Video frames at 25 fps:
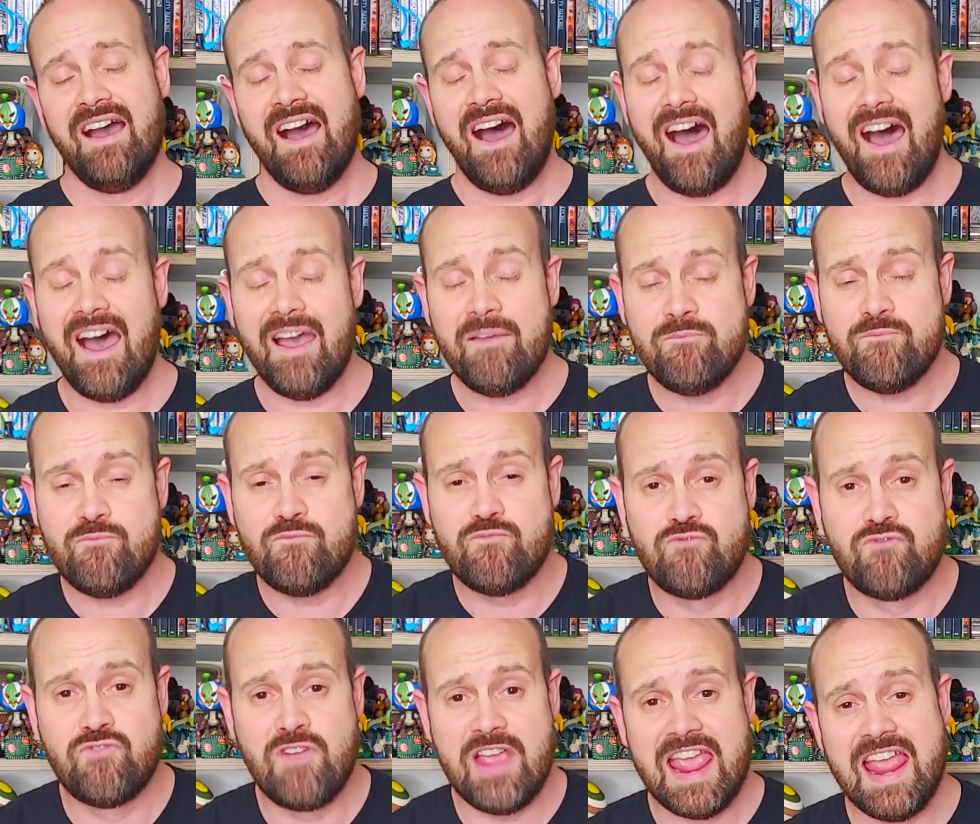
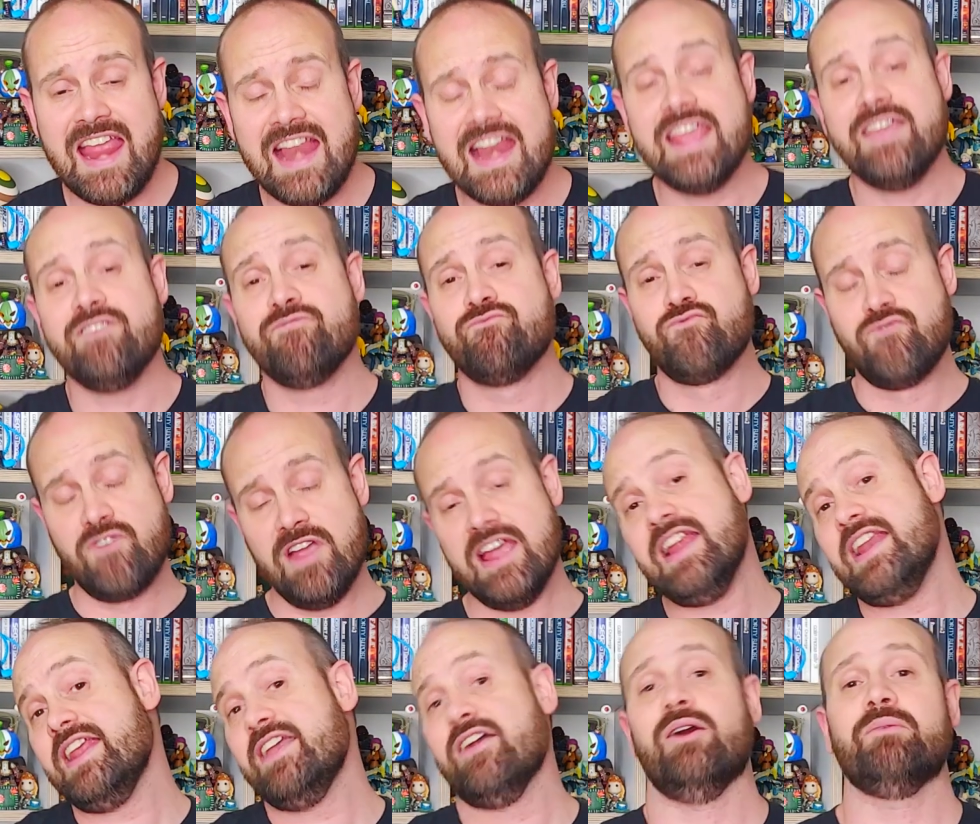I'm
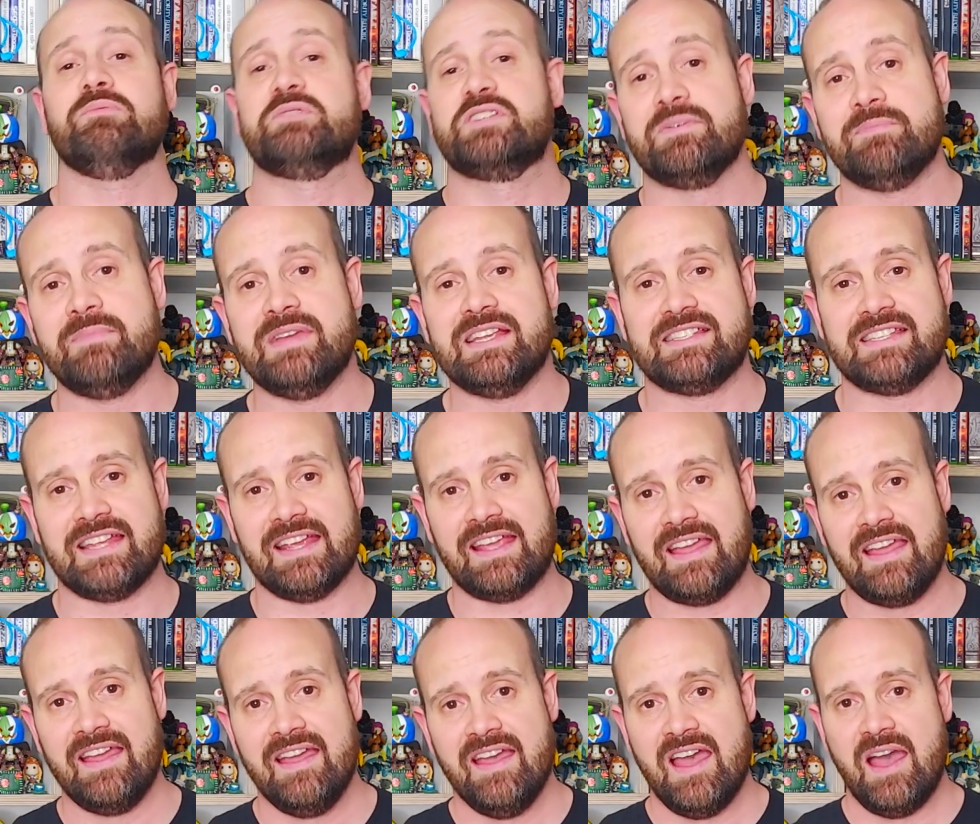really
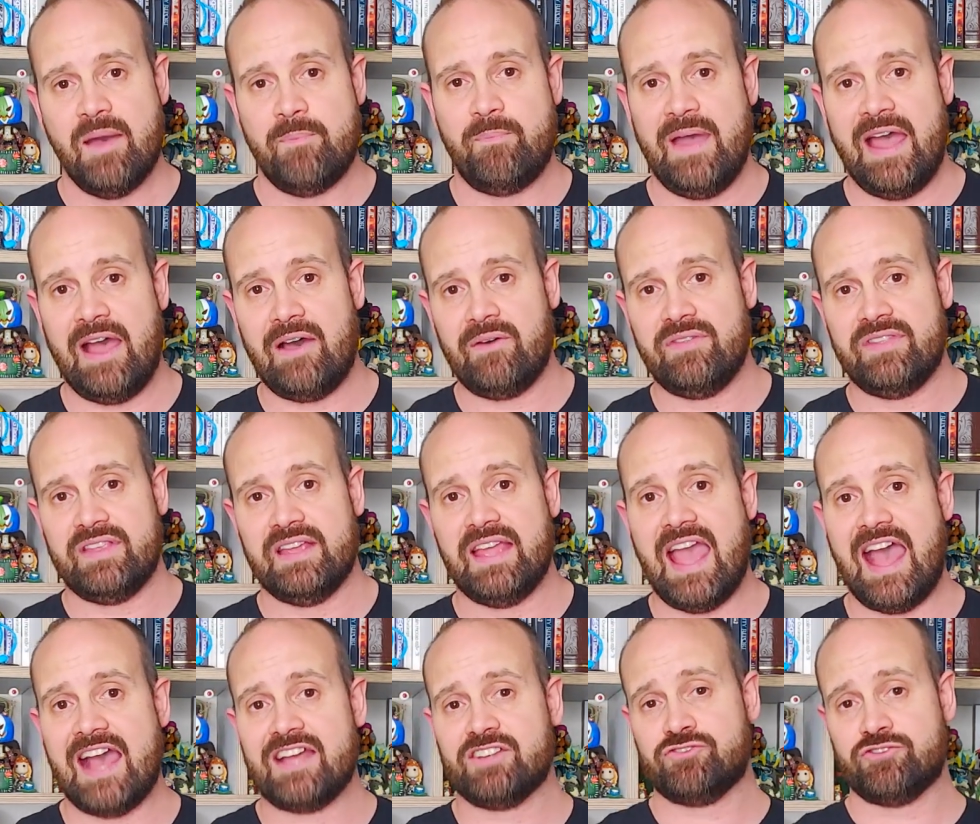optimistic about
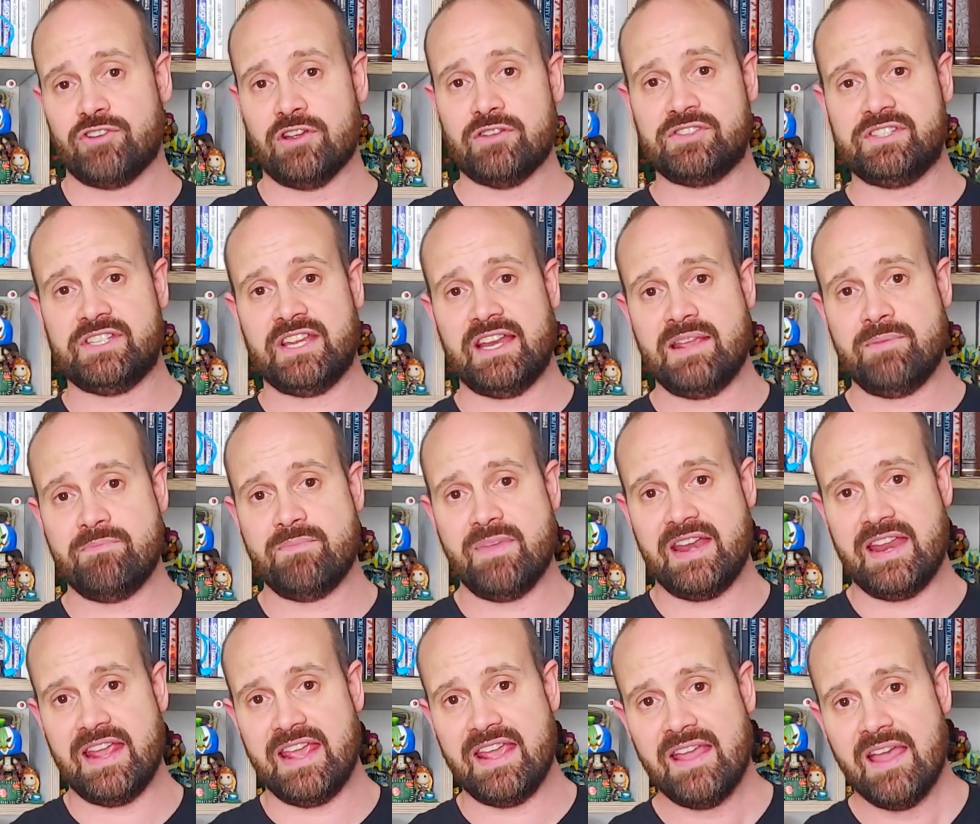the Astro City
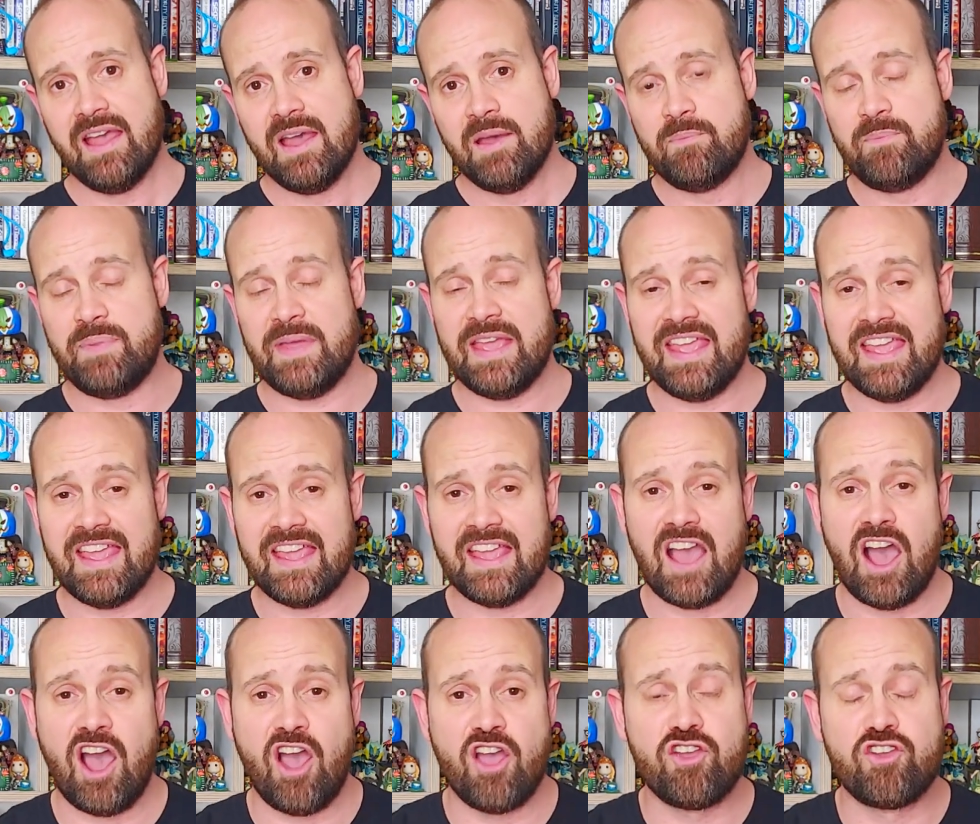Mini
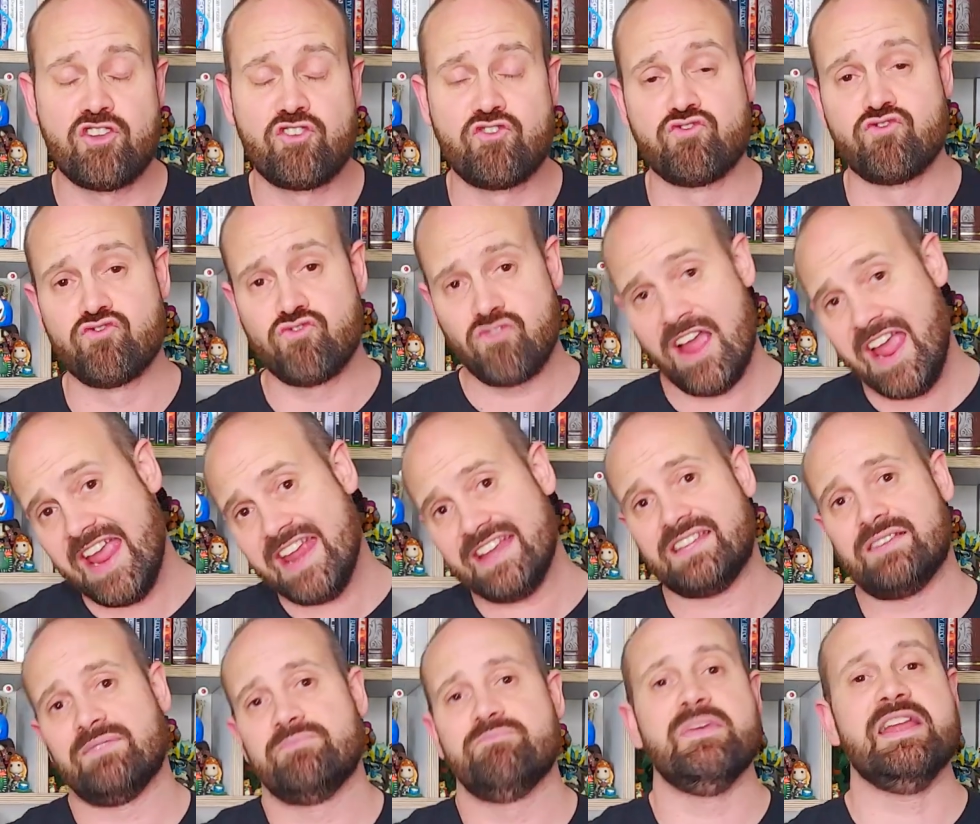being a
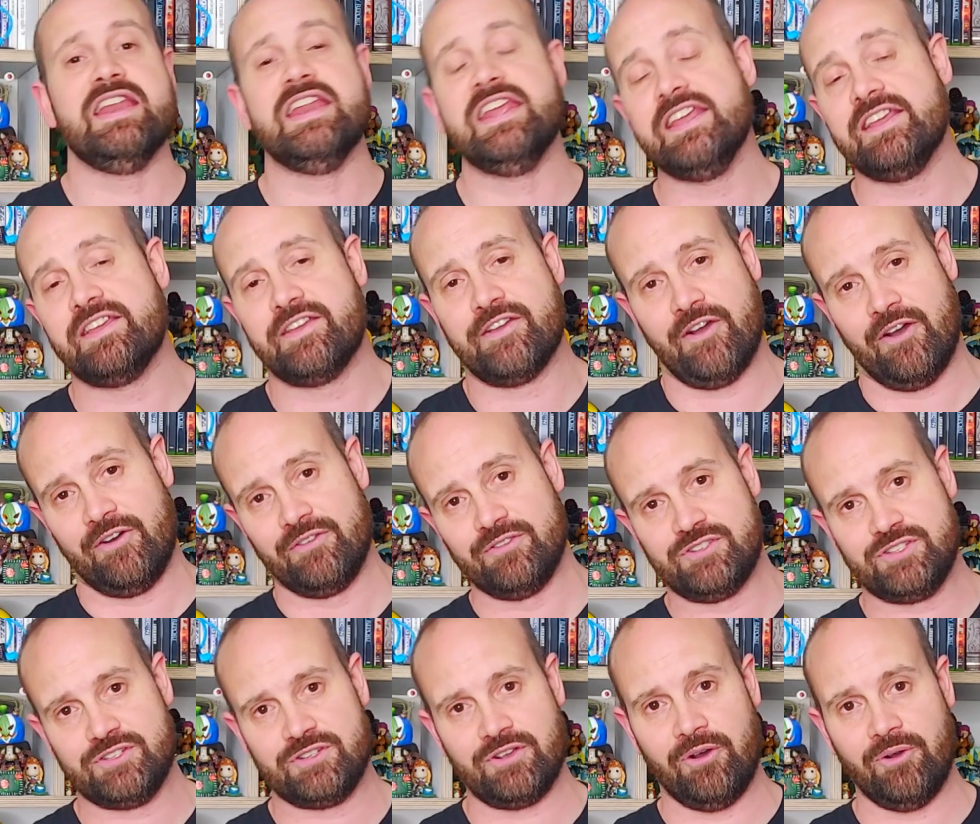great mini
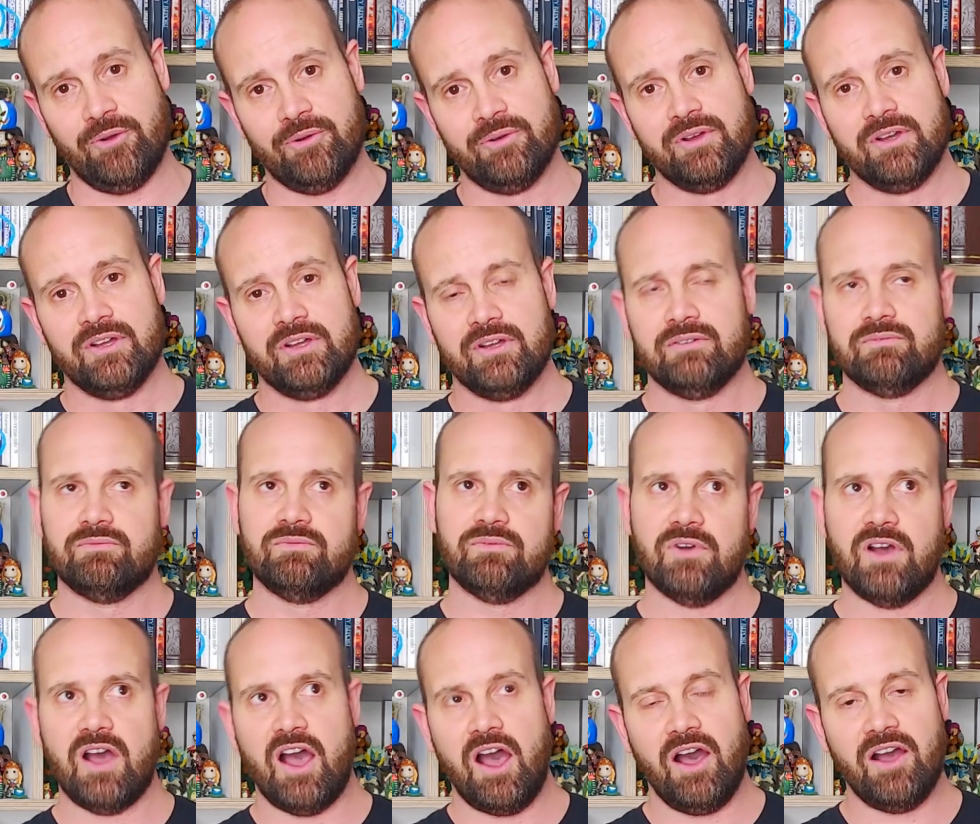console
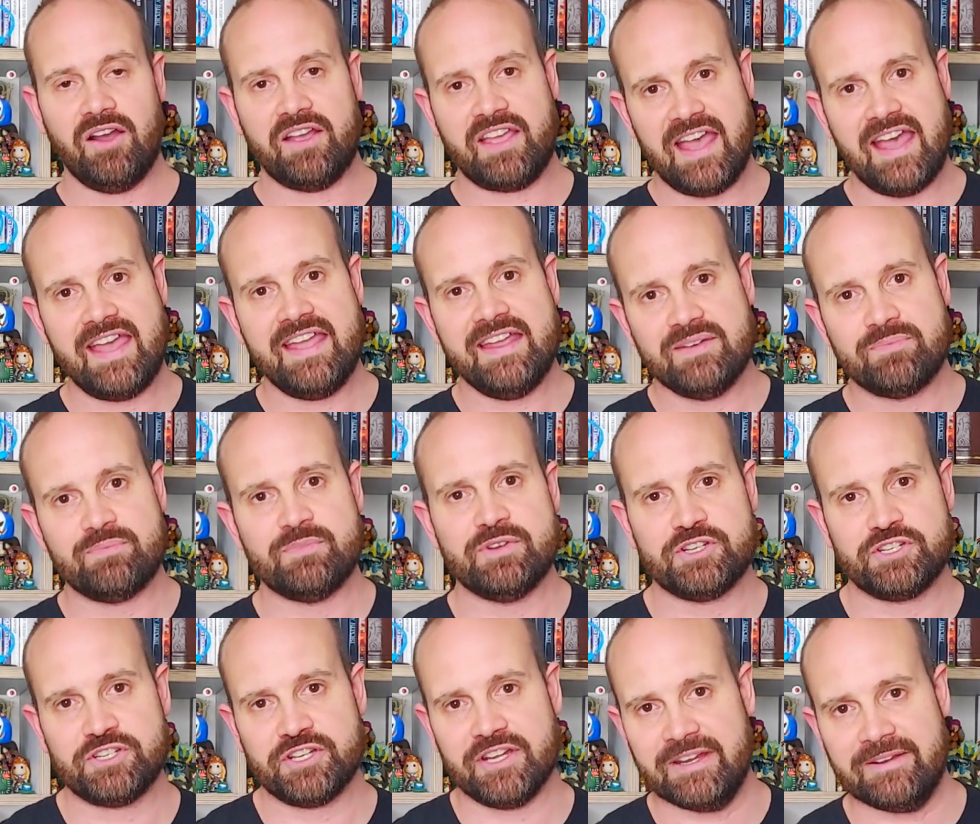arcade
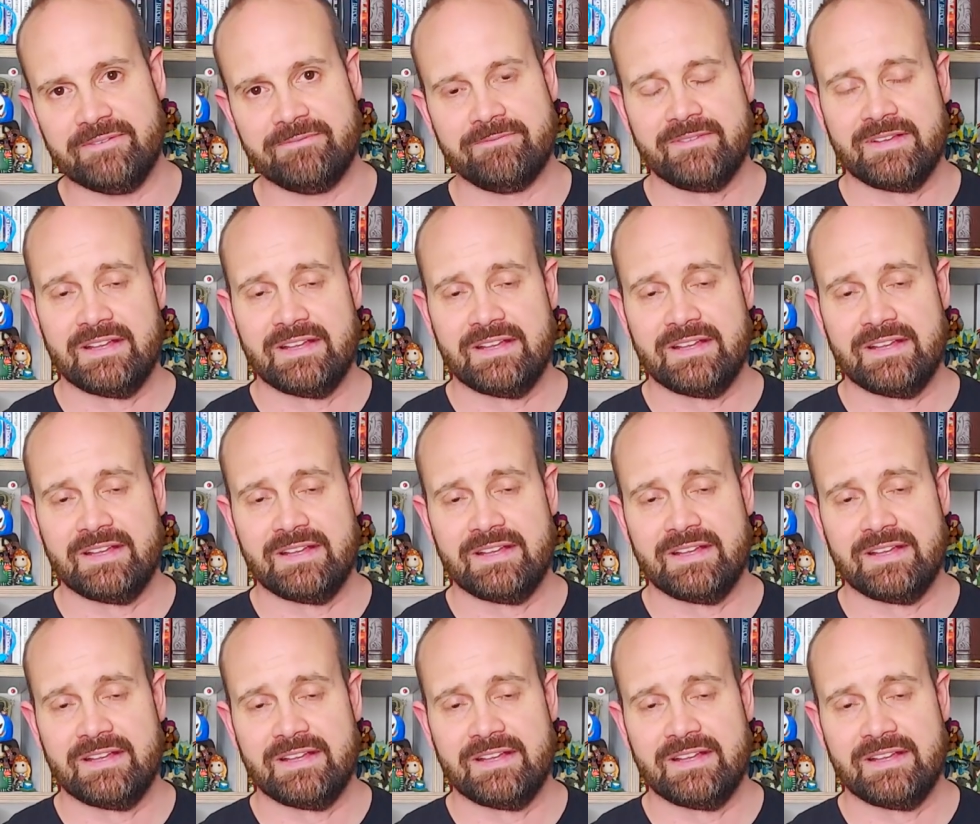machine.